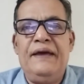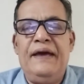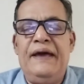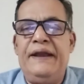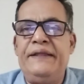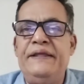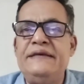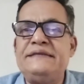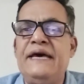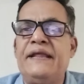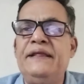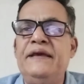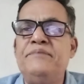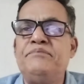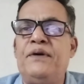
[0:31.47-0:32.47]
And these are
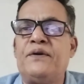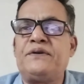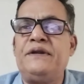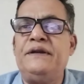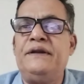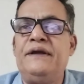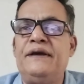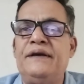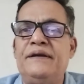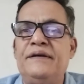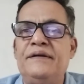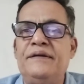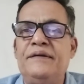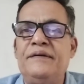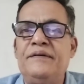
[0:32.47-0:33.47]
the important
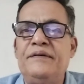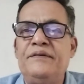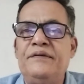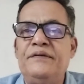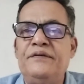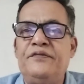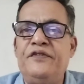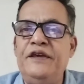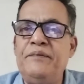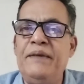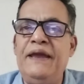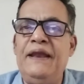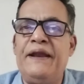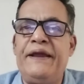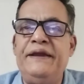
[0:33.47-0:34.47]

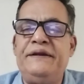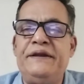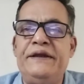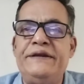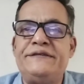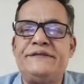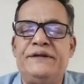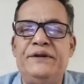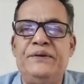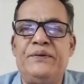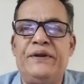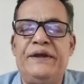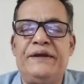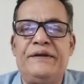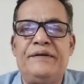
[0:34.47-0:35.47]
female writers
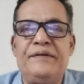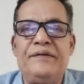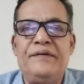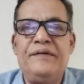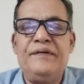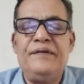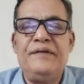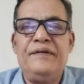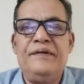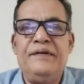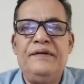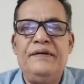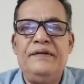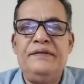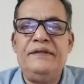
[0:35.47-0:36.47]
during
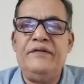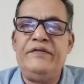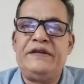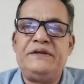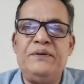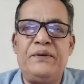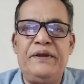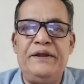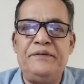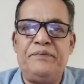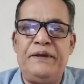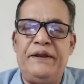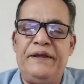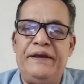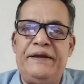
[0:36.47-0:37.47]
the Victorian
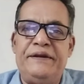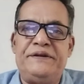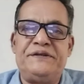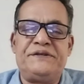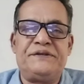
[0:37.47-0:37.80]
period.